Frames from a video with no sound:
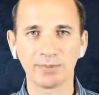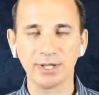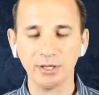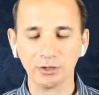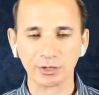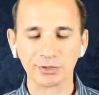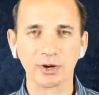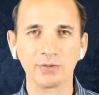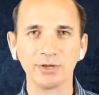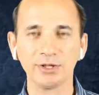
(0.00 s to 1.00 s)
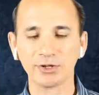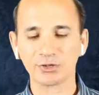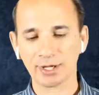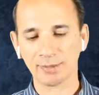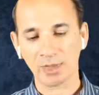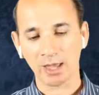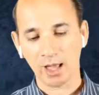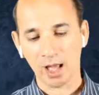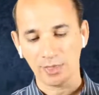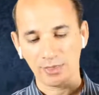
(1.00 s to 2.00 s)
pillars of leadership.
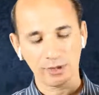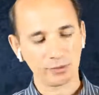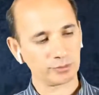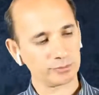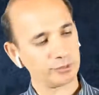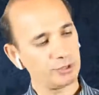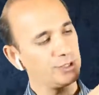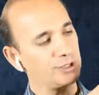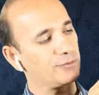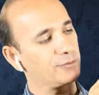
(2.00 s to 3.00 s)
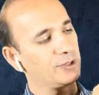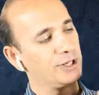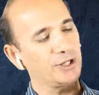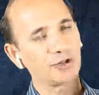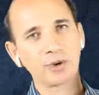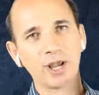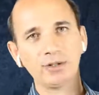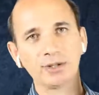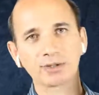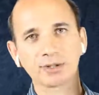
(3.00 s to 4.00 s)
And then these
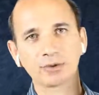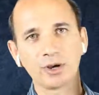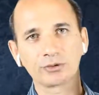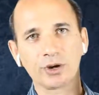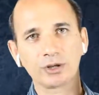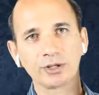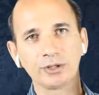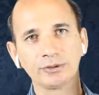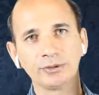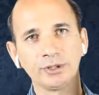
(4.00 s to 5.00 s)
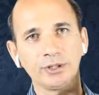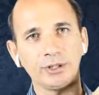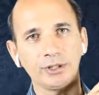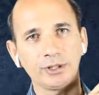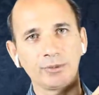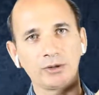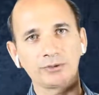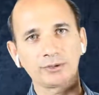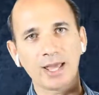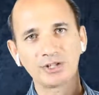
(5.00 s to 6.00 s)
ingredients that I talk in
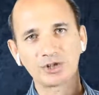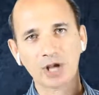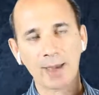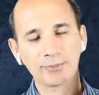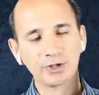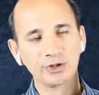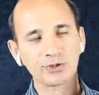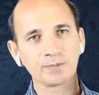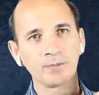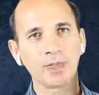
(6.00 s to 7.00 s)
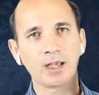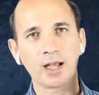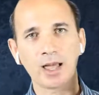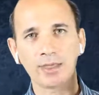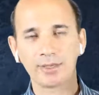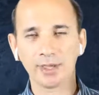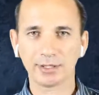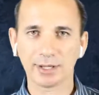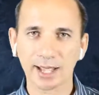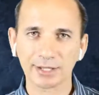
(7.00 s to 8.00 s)
about 10 chapters. And
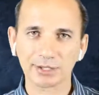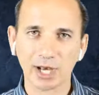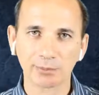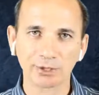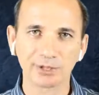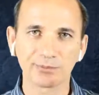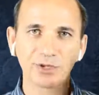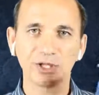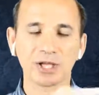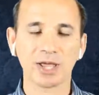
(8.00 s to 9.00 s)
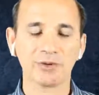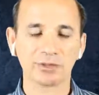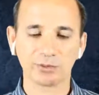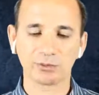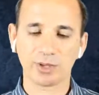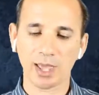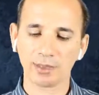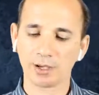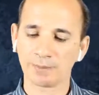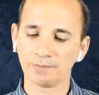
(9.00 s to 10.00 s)
then the last chapter is bringing everything
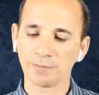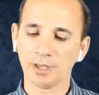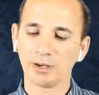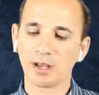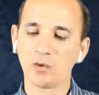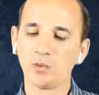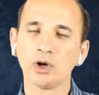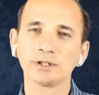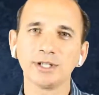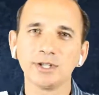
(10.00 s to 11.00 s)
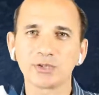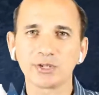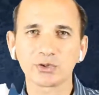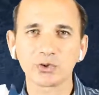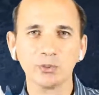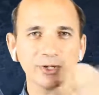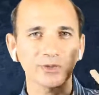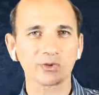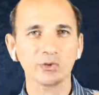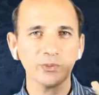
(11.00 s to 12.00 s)
together. Now, what is the soup?
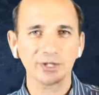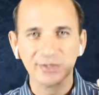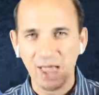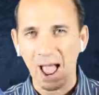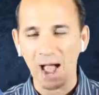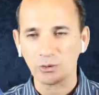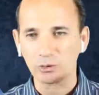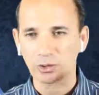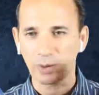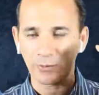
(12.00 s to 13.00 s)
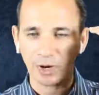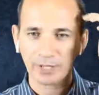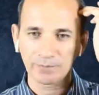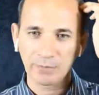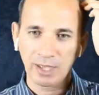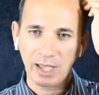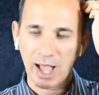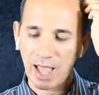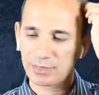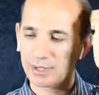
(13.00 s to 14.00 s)
Soup is the outcome, right?
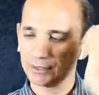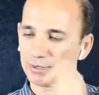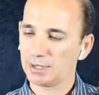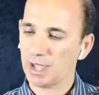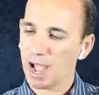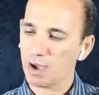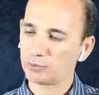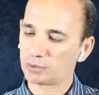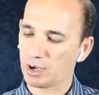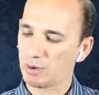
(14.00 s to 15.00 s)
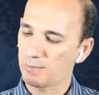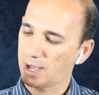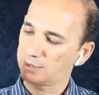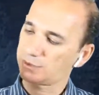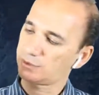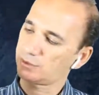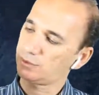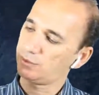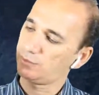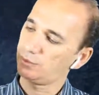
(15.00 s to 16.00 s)
And the outcome,
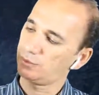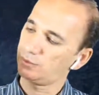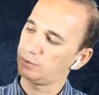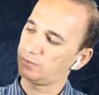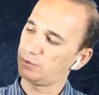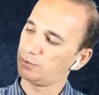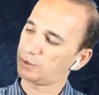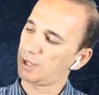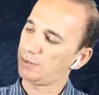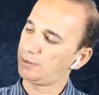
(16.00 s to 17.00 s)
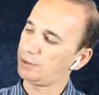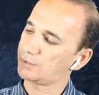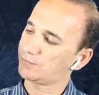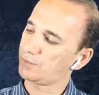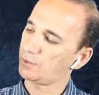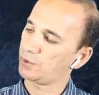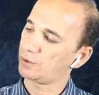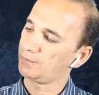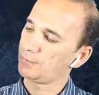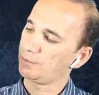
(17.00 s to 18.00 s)
as if you look at these
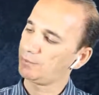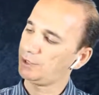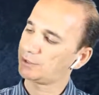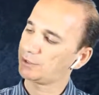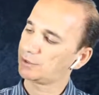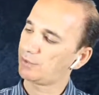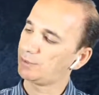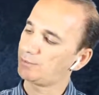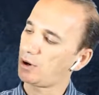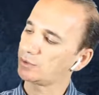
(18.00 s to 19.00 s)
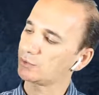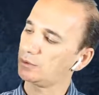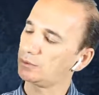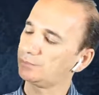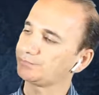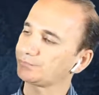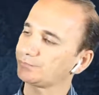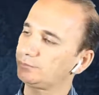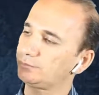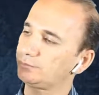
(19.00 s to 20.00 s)
four pieces of the puzzle,
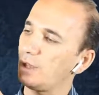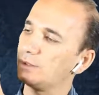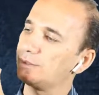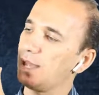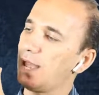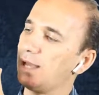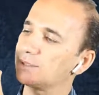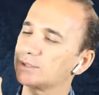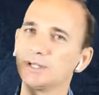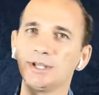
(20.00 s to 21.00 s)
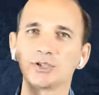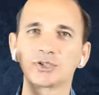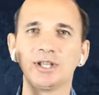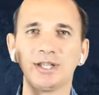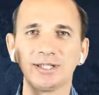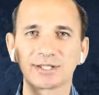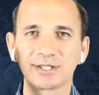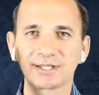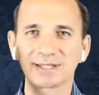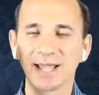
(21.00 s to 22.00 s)
the S is
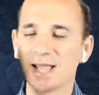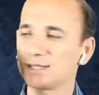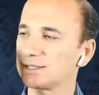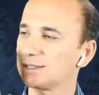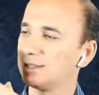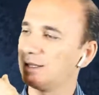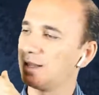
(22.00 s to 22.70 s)
success,